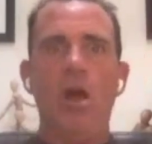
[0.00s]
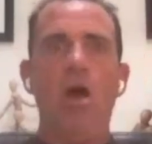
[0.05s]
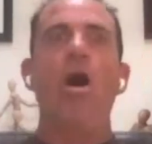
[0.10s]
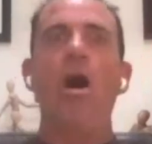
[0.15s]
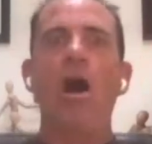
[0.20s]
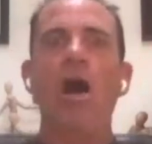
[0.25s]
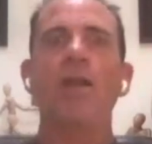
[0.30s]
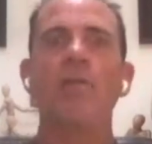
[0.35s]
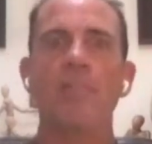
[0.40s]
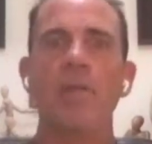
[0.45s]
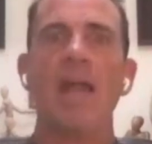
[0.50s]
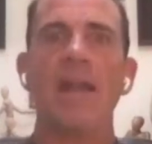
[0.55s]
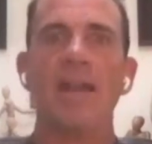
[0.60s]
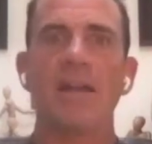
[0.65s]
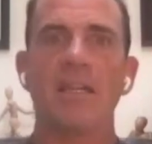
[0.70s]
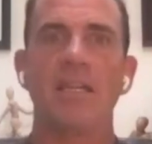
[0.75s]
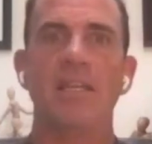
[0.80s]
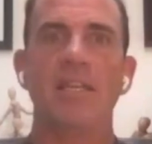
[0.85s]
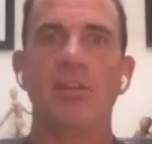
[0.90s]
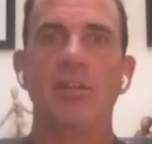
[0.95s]

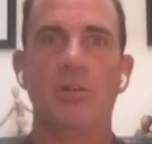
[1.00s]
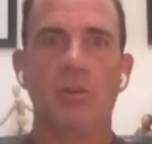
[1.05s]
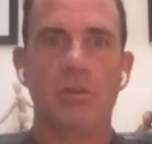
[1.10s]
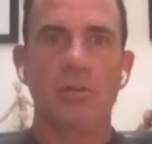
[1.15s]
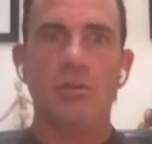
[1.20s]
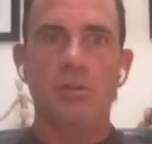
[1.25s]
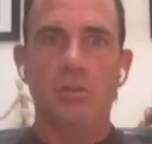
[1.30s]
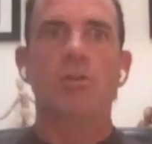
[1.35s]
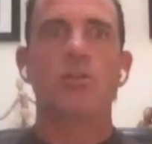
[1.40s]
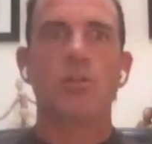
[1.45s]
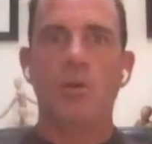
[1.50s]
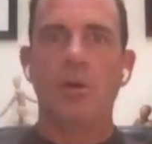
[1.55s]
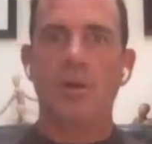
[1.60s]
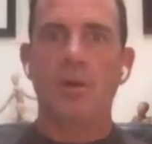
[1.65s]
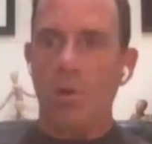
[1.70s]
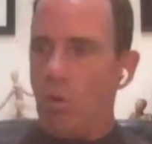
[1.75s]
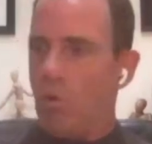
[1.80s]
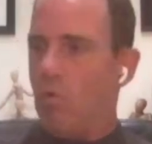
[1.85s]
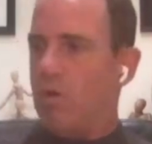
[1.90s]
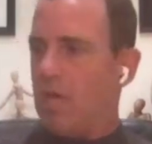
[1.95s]
automatically you're
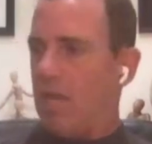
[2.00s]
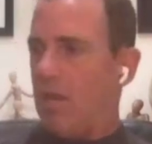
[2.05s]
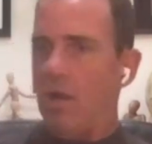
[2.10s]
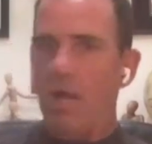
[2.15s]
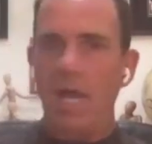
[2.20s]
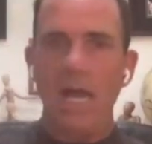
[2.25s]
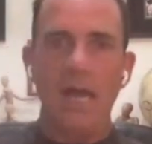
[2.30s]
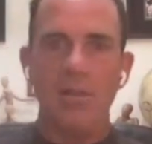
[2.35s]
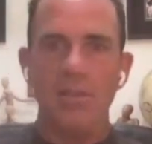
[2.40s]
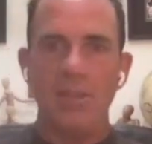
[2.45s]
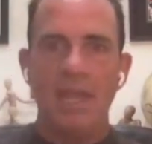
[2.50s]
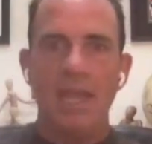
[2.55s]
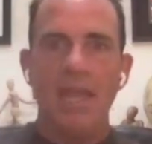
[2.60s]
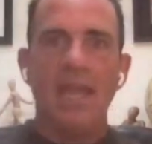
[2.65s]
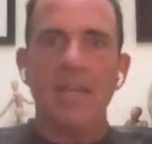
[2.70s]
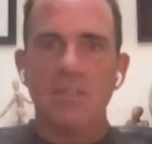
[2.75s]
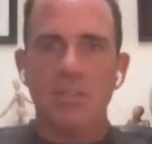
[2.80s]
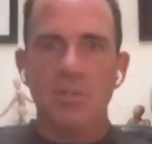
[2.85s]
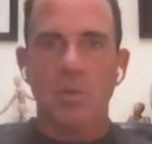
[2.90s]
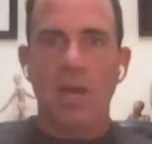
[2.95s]
going, okay, how the
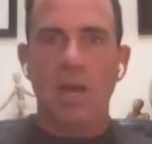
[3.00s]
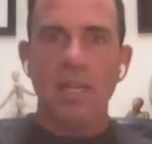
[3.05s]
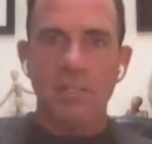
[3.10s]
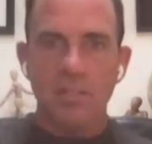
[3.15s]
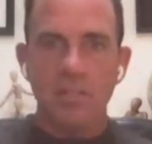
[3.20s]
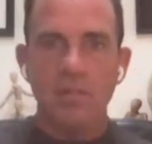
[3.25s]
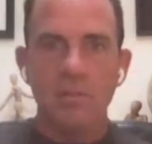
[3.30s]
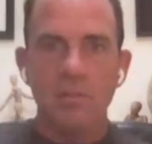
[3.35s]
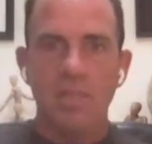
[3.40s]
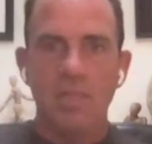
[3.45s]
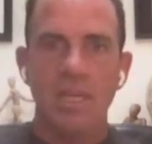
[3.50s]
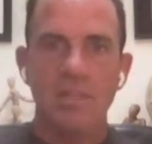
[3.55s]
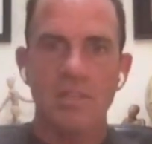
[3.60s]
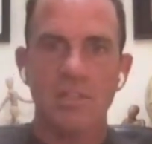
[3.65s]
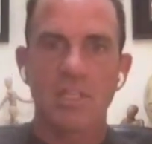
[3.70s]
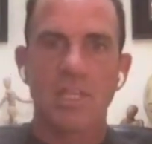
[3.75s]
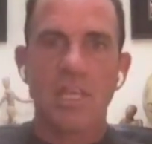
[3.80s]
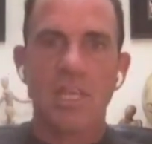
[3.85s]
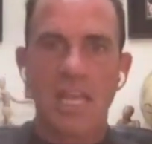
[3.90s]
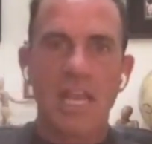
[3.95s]
heck do I do
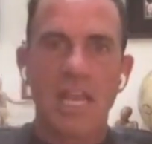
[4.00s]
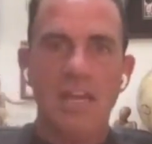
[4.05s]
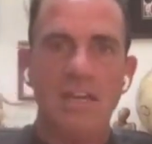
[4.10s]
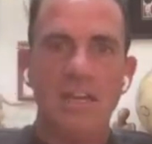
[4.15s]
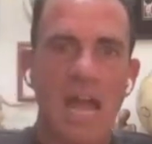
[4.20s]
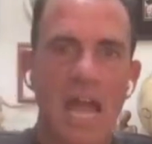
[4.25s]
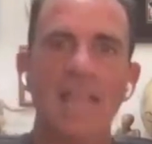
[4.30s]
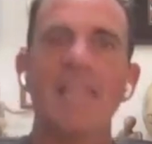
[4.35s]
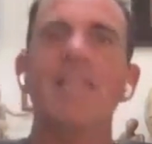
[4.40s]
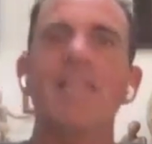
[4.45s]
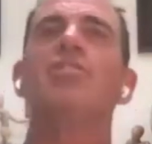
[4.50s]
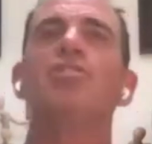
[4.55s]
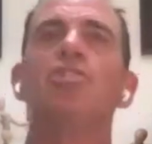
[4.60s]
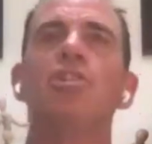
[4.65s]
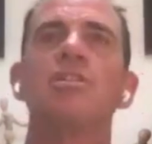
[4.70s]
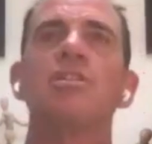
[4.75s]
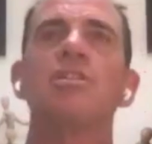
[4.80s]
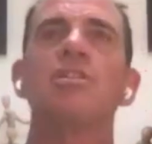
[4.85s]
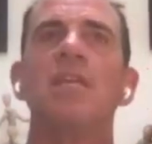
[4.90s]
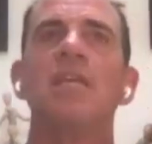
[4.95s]
this? And I can
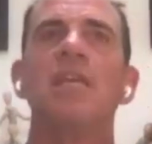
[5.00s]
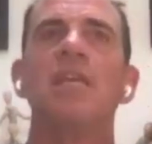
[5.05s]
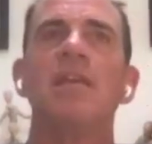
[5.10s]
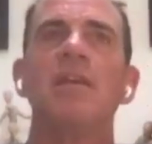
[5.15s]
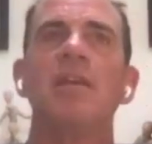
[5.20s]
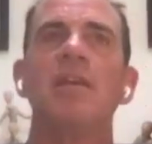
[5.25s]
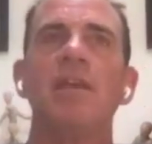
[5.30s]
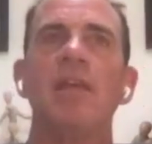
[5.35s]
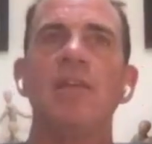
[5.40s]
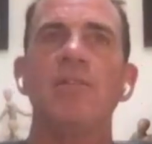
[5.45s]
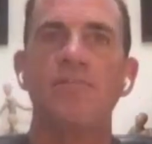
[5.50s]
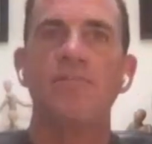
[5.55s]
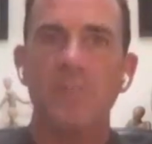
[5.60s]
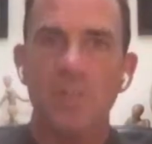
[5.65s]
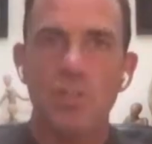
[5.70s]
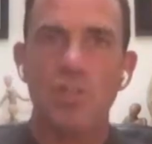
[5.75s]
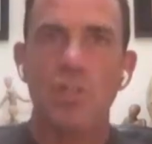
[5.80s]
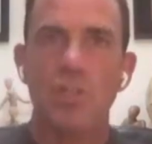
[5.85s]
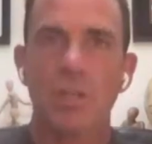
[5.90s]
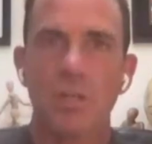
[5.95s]
just
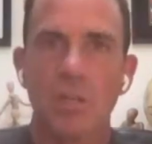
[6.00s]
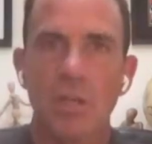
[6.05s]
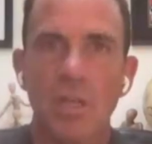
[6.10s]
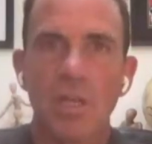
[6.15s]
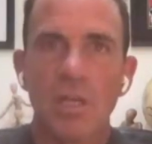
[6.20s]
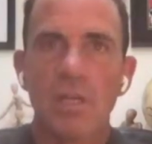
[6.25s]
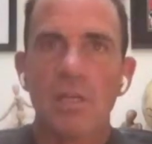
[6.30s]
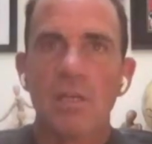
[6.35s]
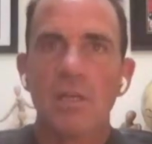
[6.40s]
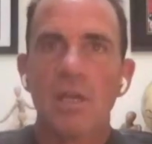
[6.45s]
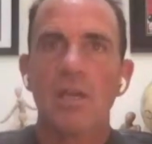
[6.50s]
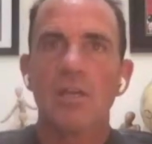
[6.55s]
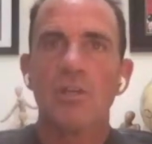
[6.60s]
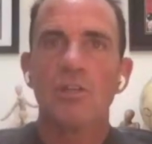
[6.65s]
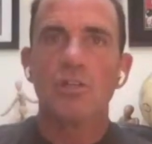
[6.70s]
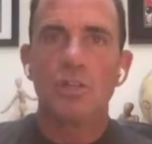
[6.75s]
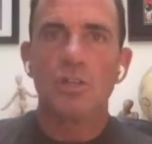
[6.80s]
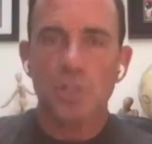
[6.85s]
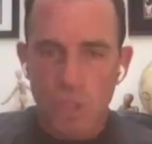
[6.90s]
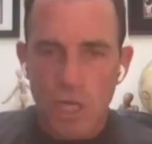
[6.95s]
envision
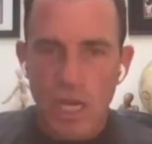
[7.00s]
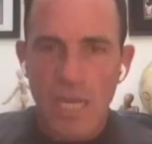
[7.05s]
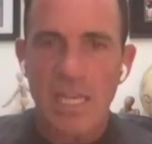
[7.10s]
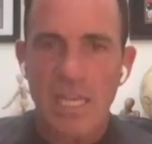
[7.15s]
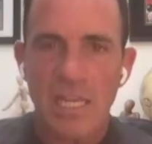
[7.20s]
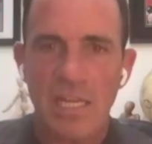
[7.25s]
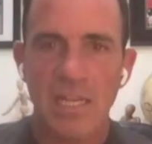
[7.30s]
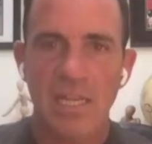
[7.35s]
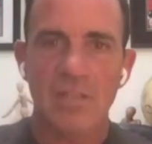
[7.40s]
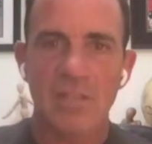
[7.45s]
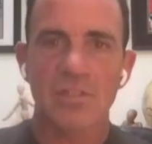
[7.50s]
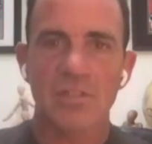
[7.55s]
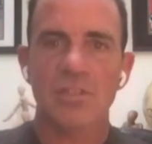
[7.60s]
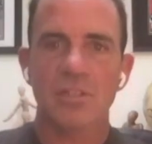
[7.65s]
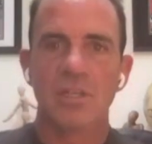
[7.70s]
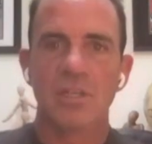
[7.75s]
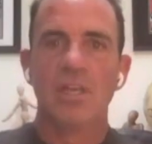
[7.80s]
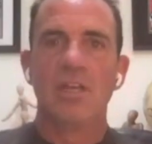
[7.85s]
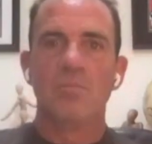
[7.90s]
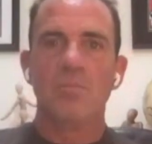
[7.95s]

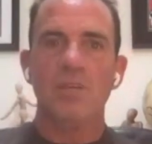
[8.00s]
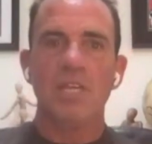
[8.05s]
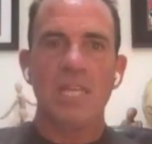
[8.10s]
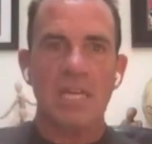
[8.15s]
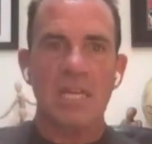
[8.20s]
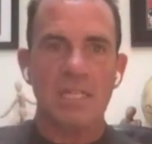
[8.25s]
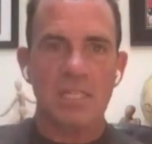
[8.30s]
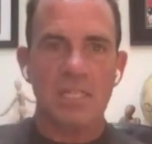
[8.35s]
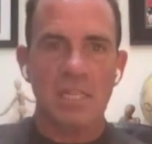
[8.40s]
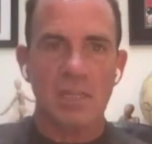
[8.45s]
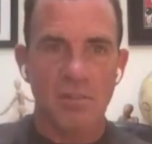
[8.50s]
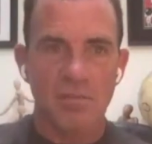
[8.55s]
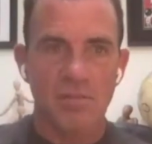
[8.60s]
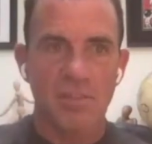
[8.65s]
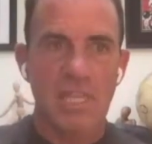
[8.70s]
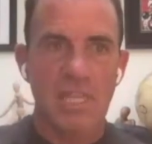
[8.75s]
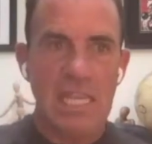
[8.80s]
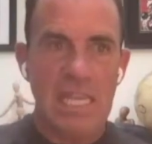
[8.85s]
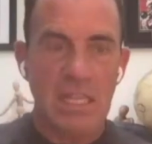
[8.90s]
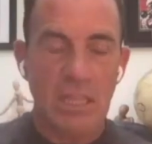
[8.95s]
shakiness because of
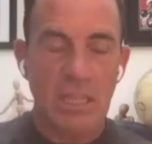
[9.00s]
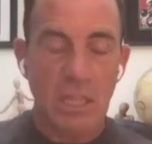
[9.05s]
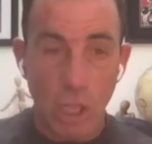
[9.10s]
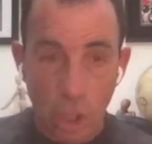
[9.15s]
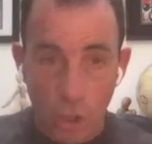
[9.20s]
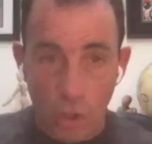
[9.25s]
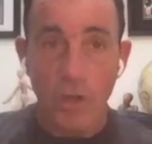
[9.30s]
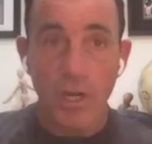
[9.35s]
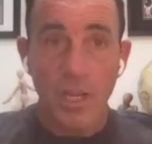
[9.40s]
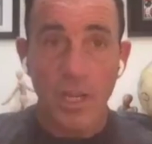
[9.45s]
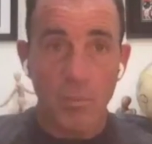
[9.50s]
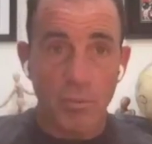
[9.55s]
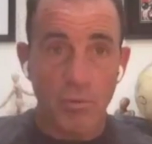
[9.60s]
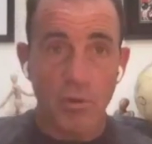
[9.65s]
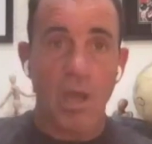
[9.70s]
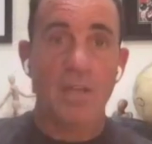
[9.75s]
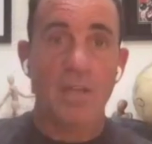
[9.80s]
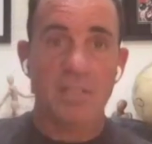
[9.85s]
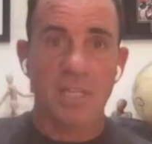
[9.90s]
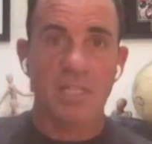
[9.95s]
the learning
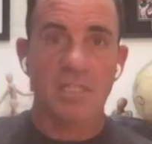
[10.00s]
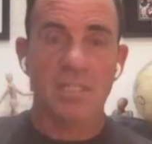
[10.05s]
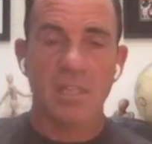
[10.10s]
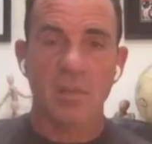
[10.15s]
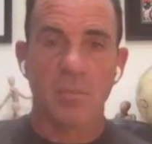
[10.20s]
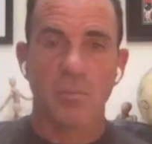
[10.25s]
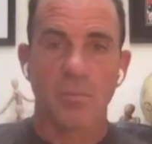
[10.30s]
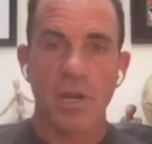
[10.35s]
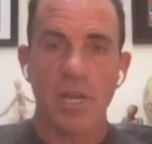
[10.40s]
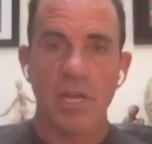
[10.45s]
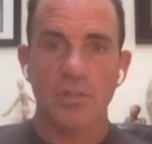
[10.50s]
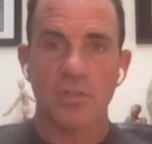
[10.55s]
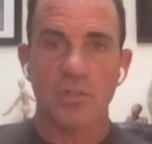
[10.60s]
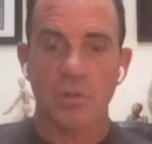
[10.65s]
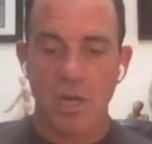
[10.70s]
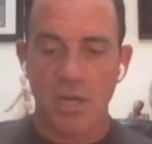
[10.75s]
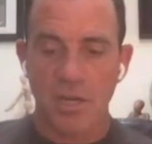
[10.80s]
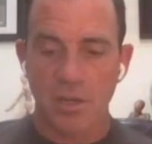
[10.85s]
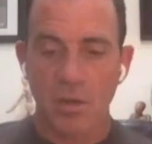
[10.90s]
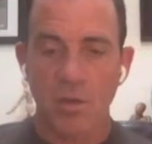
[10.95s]
process that the brain is
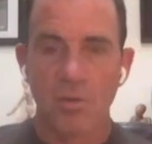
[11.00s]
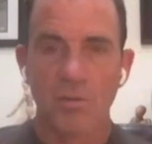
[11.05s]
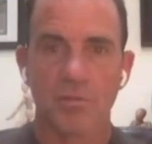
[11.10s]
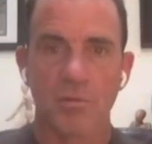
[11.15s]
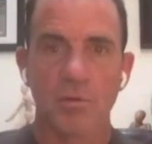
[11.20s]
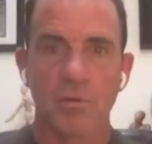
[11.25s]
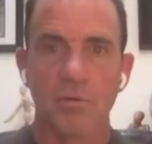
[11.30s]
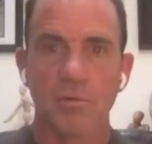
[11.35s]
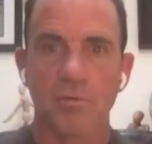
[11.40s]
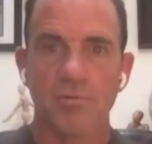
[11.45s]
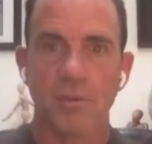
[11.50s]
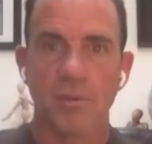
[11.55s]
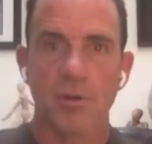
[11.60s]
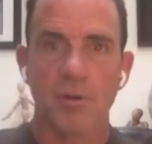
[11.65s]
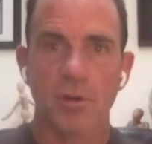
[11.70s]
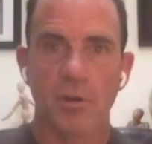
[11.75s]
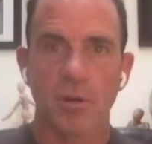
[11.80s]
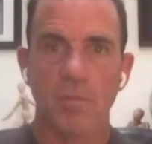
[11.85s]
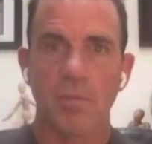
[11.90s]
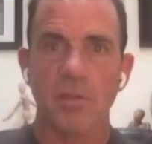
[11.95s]
trying to go through from a
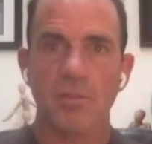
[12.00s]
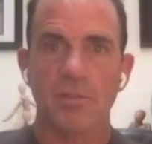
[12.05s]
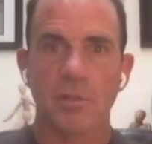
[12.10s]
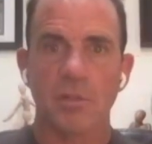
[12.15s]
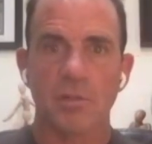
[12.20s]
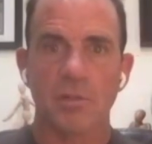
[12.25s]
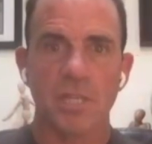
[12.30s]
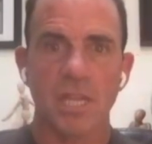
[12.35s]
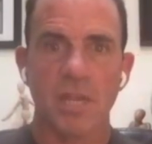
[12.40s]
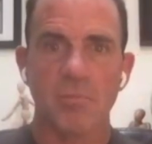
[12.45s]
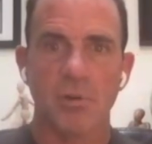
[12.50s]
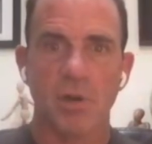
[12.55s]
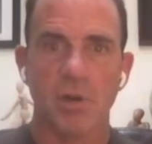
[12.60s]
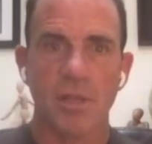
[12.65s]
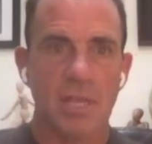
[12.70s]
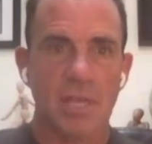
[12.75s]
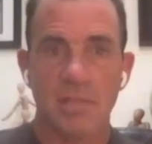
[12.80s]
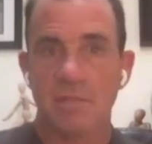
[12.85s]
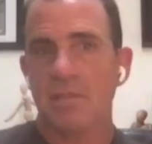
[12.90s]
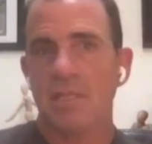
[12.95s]
neuromuscular standpoint.
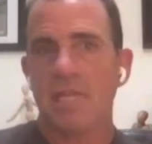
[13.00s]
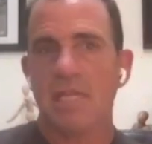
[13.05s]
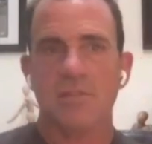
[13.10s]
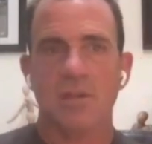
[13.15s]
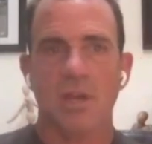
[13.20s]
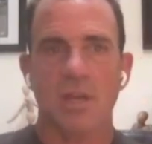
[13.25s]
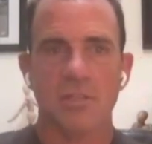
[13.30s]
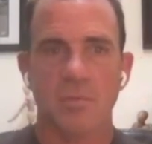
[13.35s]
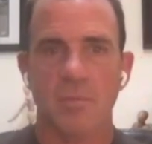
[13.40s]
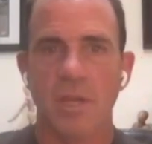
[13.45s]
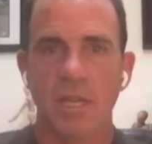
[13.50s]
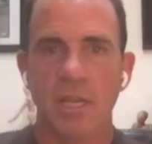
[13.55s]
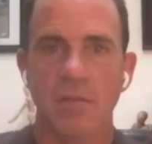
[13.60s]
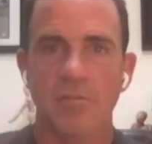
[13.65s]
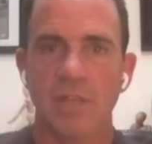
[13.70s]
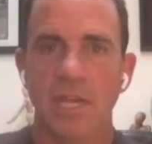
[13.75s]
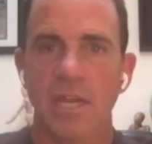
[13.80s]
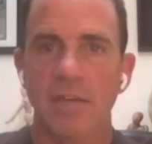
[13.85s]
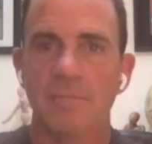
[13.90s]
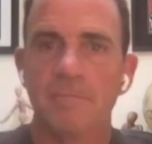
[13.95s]
That's awesome. I
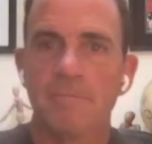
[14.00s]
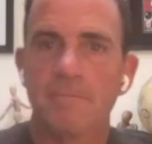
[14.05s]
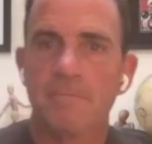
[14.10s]
love that.